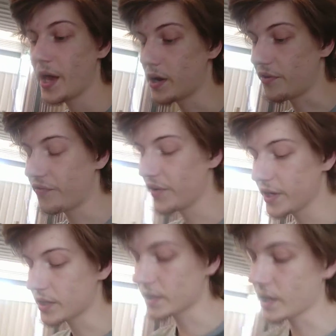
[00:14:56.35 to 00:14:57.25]
And I
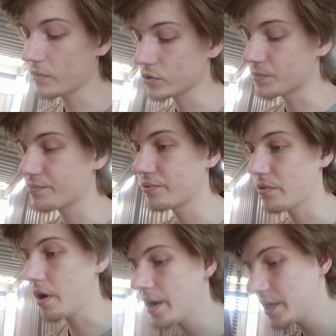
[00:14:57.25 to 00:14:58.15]
think that was
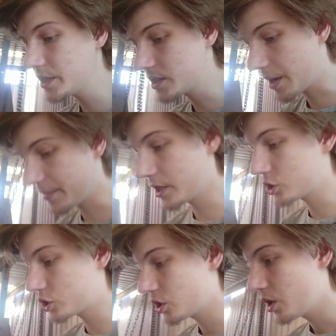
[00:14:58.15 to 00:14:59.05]
prior
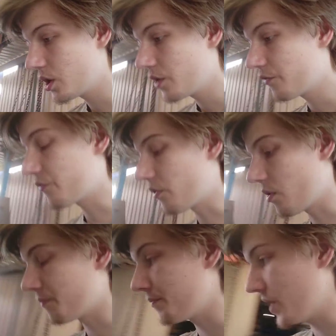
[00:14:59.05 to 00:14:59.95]
damage
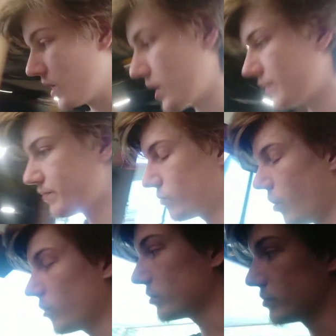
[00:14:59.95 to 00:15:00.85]
from,
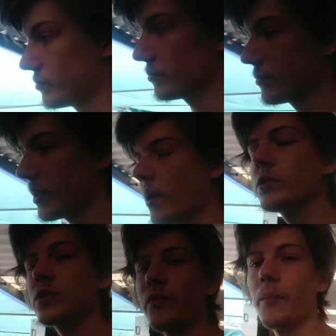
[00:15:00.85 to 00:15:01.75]
that
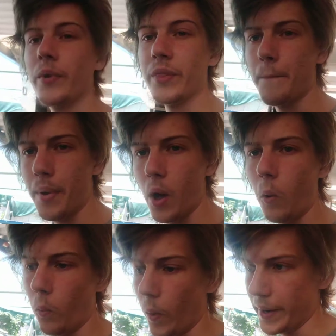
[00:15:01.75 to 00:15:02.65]
was from when the
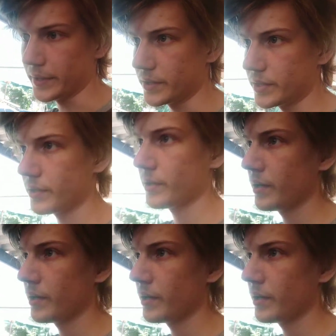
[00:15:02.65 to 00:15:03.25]
belt went.